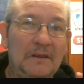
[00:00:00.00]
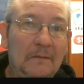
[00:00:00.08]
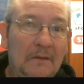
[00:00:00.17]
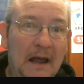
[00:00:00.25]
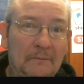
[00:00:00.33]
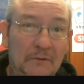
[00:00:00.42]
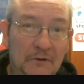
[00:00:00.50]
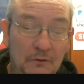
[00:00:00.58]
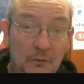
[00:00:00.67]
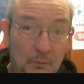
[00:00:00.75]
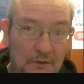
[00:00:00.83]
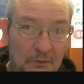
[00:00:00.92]

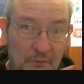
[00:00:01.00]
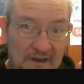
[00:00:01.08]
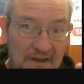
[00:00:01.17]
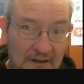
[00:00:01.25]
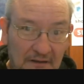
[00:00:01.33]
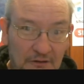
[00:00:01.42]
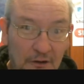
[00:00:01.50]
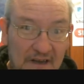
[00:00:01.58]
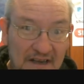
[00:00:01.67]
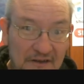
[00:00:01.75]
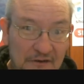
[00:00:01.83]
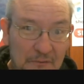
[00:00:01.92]
avenue that we can look
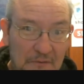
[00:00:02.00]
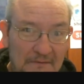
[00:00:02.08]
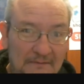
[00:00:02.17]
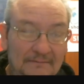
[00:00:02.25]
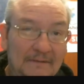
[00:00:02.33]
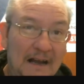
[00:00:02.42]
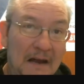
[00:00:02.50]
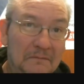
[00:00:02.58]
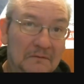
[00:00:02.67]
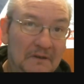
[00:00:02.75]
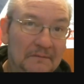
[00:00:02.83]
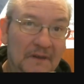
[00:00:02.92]
into
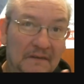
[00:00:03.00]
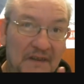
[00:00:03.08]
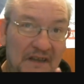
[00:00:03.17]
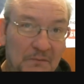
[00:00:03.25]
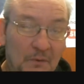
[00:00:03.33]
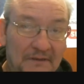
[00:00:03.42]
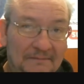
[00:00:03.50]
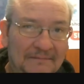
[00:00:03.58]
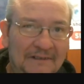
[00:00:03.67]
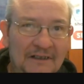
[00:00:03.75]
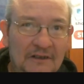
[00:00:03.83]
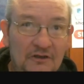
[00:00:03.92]
after I've done this one,
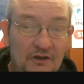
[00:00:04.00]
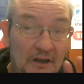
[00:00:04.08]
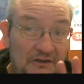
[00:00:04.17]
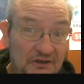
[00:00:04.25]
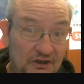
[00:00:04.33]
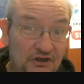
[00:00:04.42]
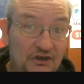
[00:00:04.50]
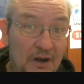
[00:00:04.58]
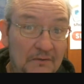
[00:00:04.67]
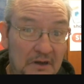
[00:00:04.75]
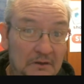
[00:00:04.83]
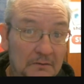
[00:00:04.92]
just to show
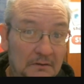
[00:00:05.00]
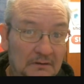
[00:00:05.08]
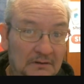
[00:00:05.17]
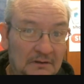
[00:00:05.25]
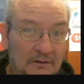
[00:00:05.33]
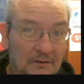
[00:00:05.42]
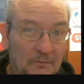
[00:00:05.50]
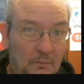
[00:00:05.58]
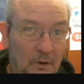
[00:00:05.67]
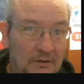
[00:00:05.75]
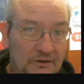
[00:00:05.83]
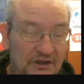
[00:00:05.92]
you
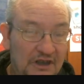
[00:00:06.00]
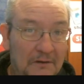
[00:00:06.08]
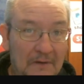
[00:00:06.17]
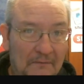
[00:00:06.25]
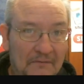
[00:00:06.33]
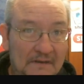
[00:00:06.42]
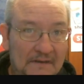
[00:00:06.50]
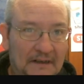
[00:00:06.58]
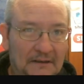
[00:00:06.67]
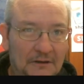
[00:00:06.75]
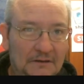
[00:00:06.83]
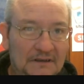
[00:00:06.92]
what georeferencing
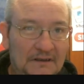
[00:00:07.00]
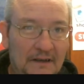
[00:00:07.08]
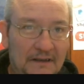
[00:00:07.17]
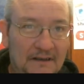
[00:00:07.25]
looks like.